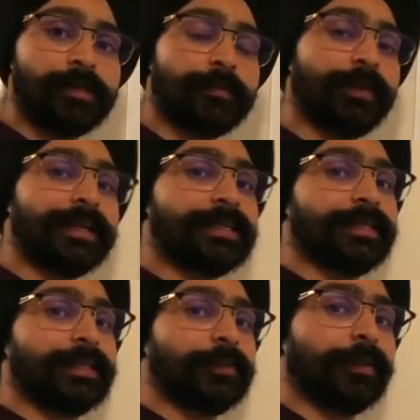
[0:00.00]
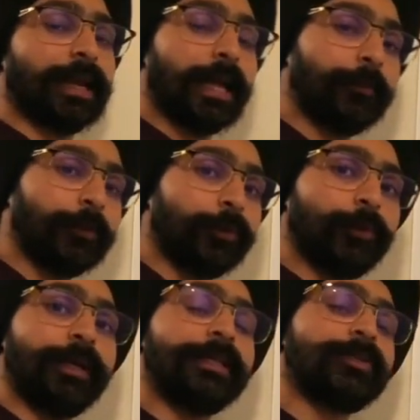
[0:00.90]
because these will help you
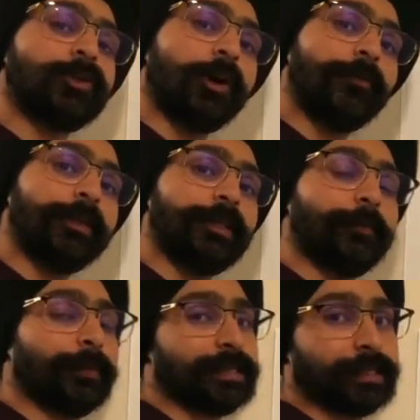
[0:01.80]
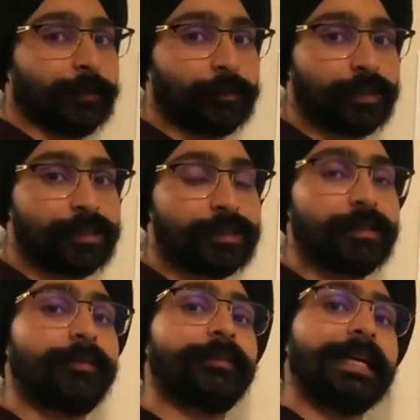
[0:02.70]
in solving the prescriptions
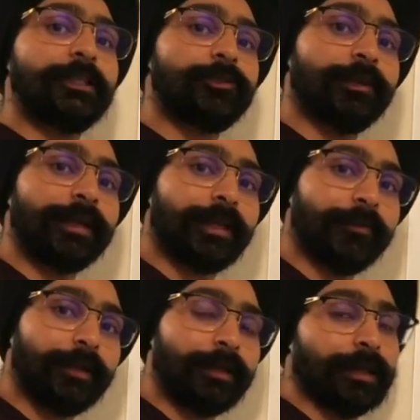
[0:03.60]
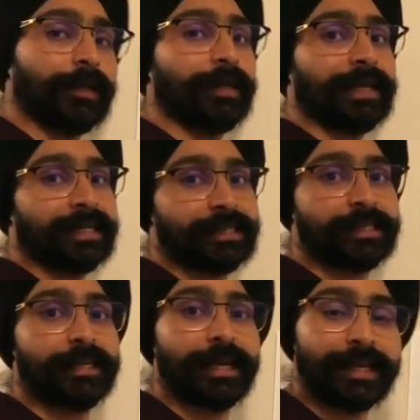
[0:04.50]
that you are given in
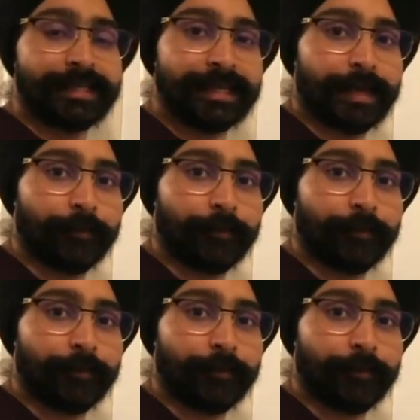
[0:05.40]
ACJ exam.